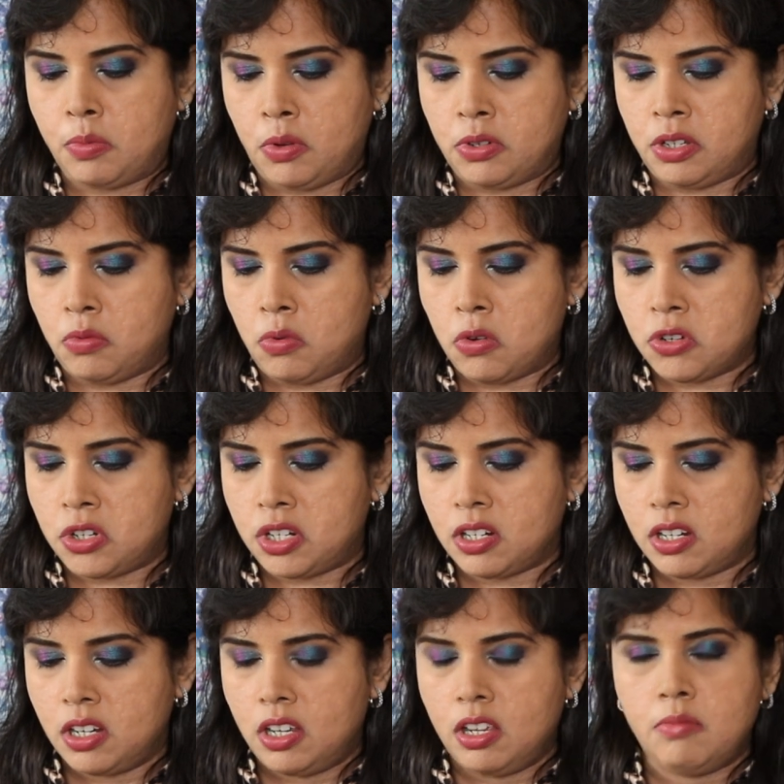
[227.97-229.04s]
body wash
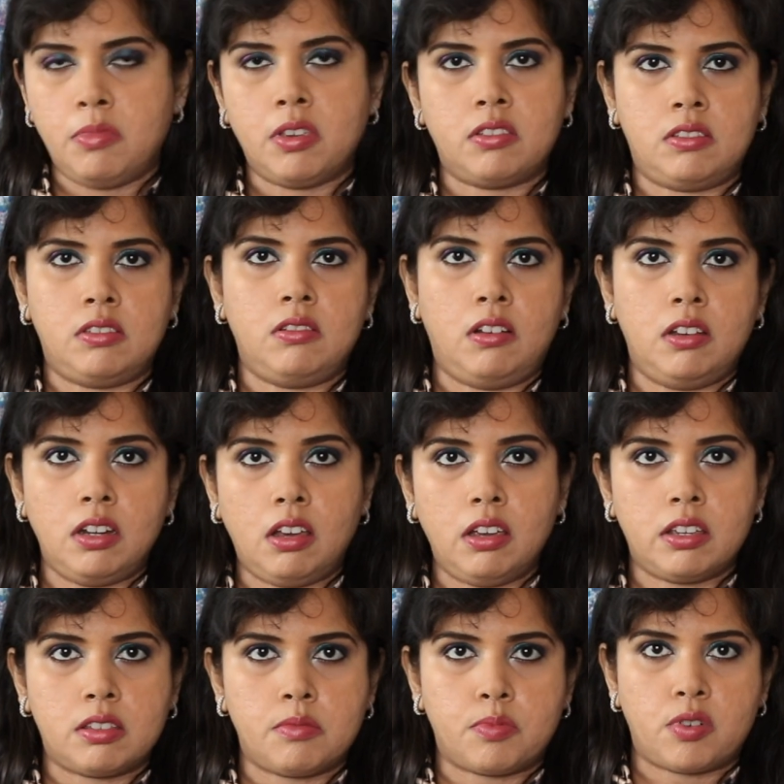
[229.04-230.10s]
because, you know, I
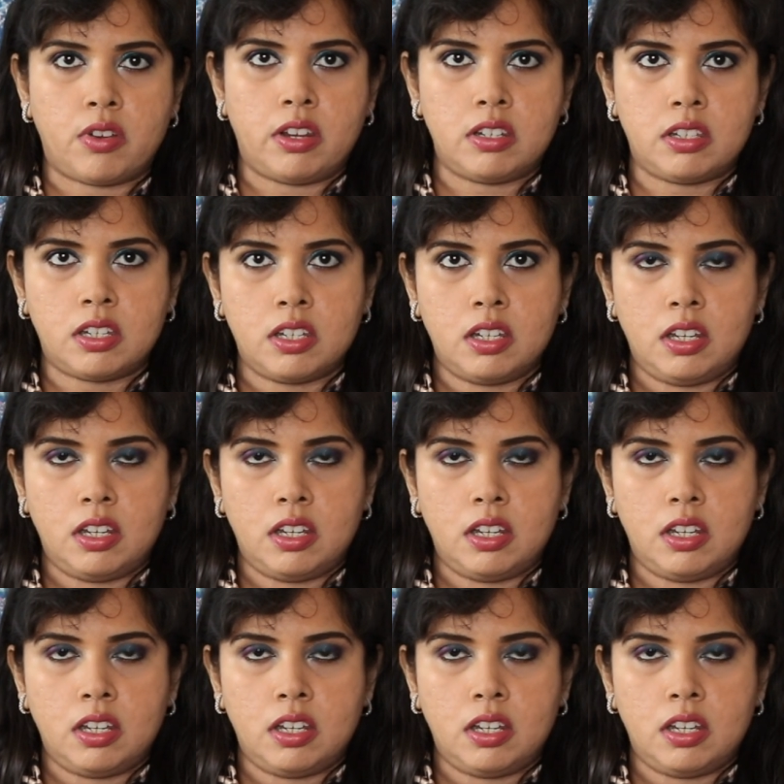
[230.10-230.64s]
like the brand.